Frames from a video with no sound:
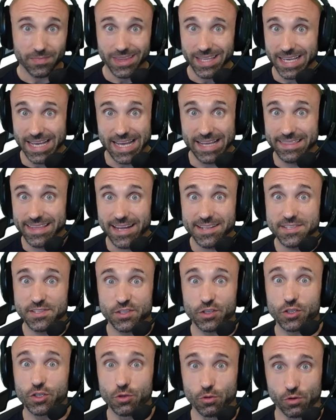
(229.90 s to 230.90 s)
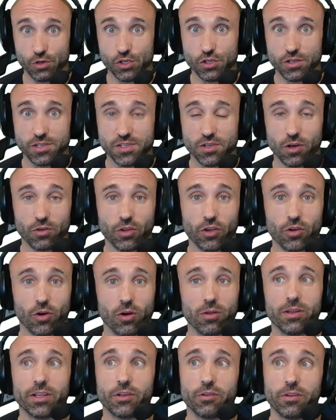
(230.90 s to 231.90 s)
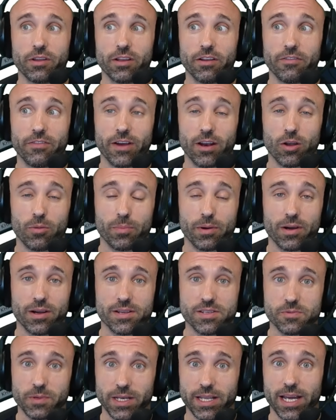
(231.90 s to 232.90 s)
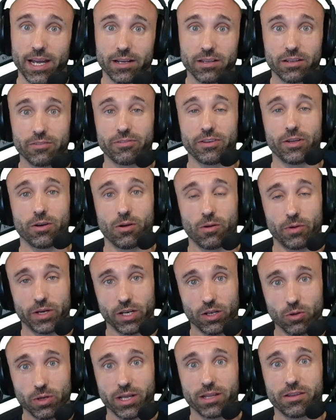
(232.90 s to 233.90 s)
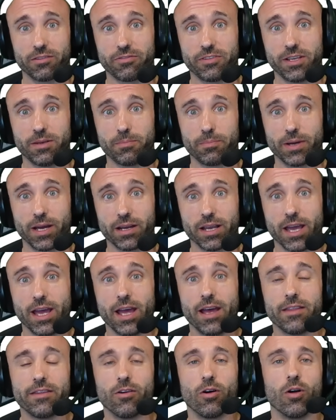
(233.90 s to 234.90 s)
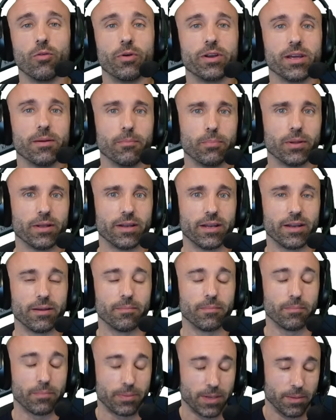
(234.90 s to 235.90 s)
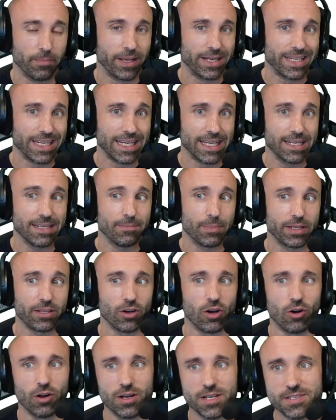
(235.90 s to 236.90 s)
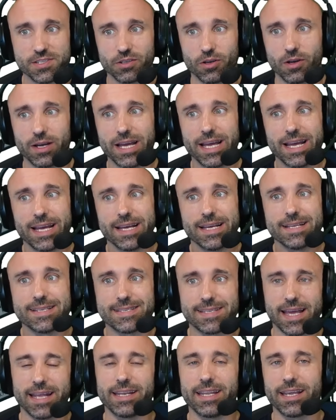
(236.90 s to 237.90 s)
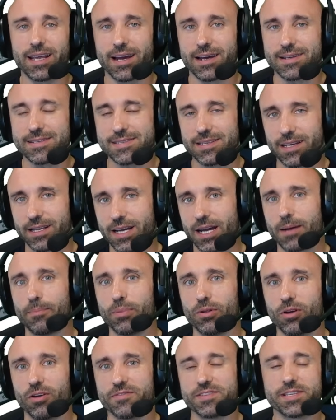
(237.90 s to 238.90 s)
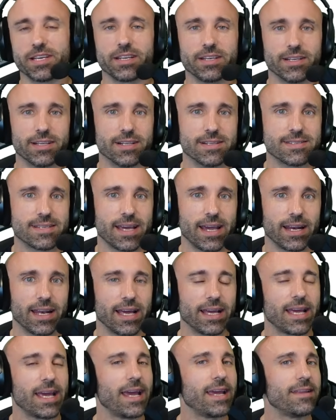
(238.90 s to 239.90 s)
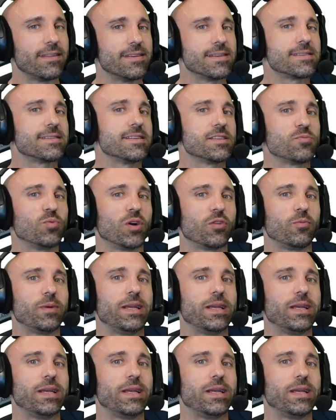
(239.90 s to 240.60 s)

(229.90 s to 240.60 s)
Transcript: And that's huge. So not only do the developers really actively already look at the feedback, they're already implementing it, but they're also sending us a couple of signals saying like, hey, this is what we